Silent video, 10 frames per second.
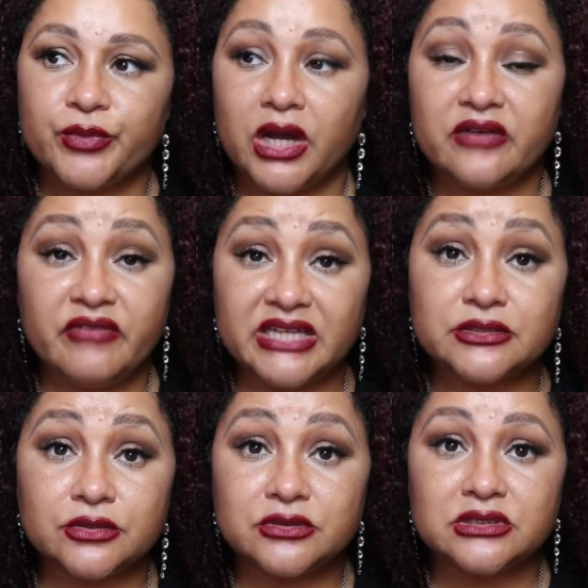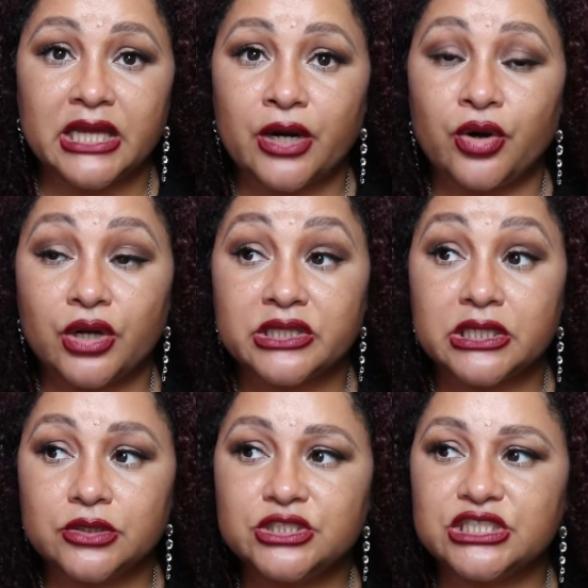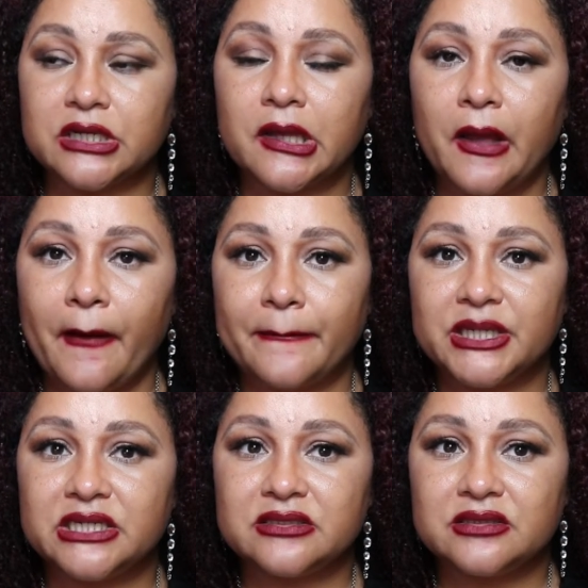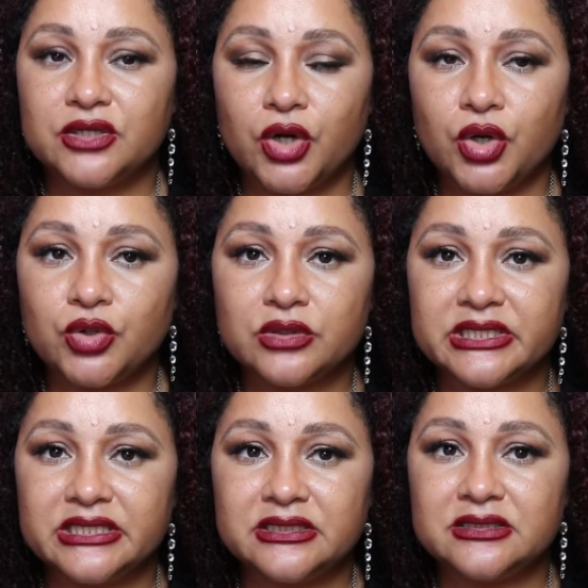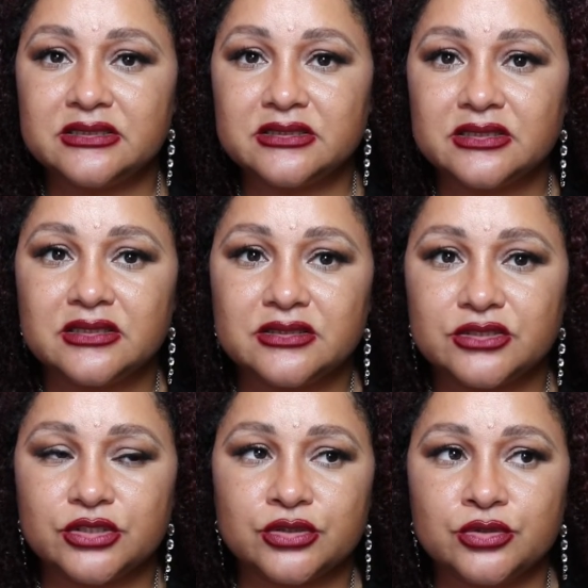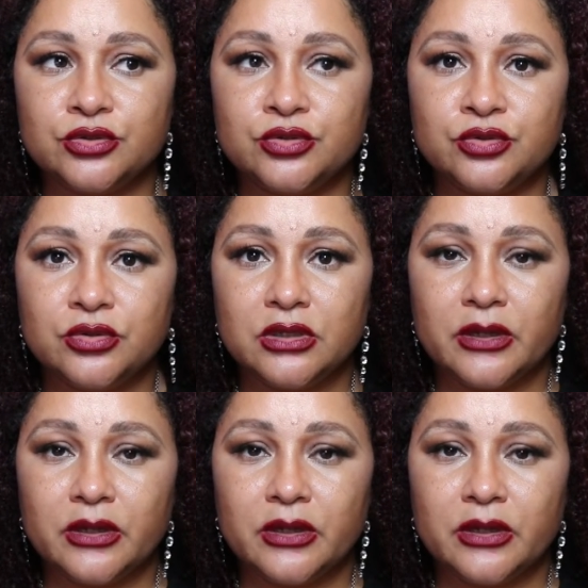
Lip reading: vessels that are on the ocean. But the goal is to